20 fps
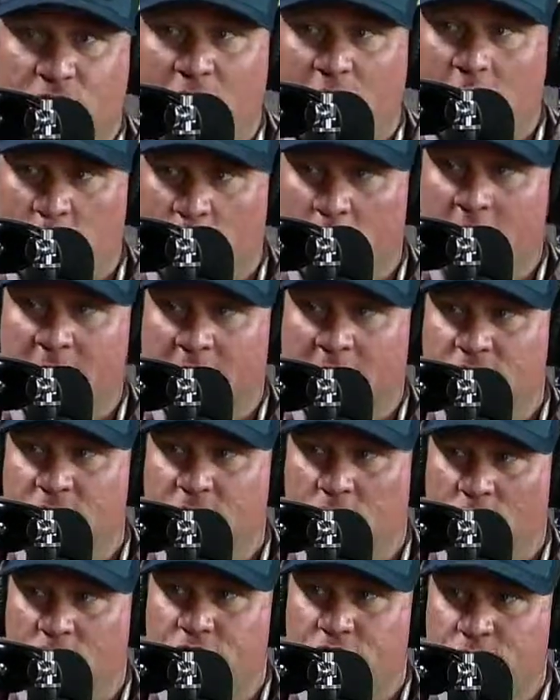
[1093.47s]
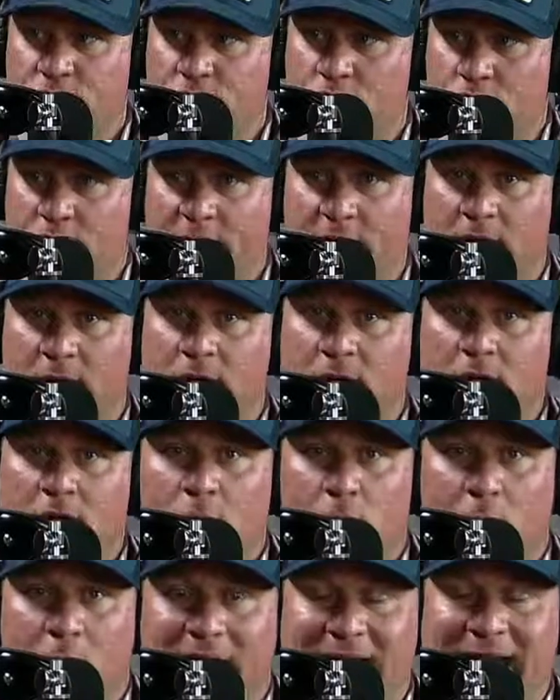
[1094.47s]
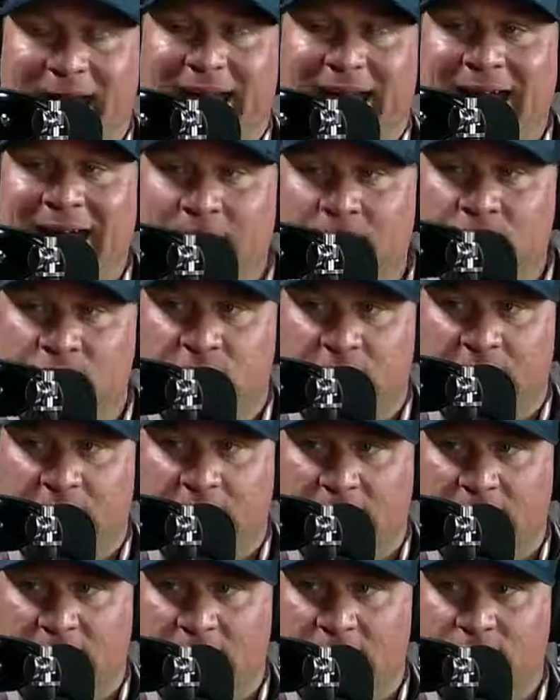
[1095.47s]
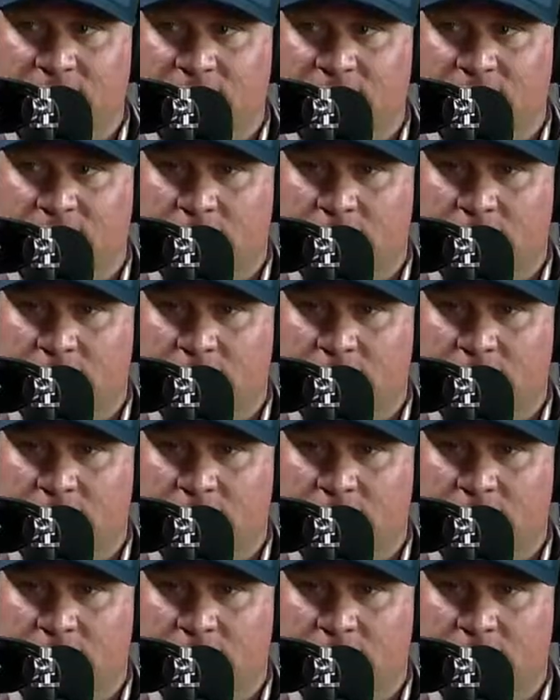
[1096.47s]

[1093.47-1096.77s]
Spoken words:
working towards your new career. What I am saying is,